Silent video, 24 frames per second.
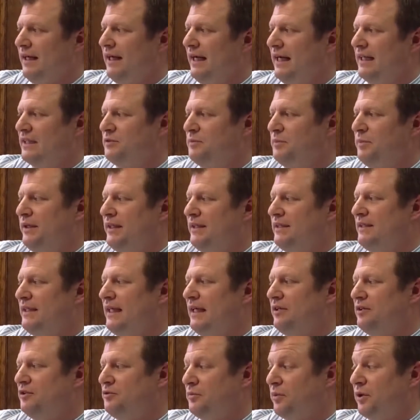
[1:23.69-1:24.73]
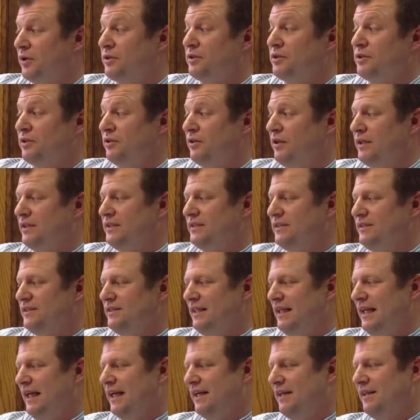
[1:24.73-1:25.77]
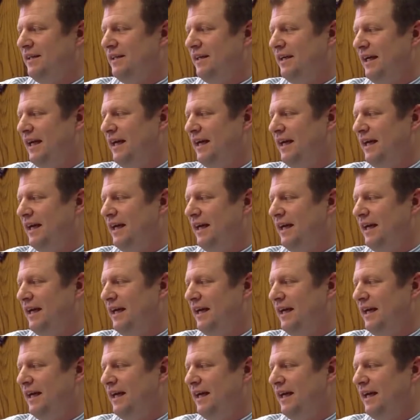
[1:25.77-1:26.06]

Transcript: As Pig Scouts marched across the sand,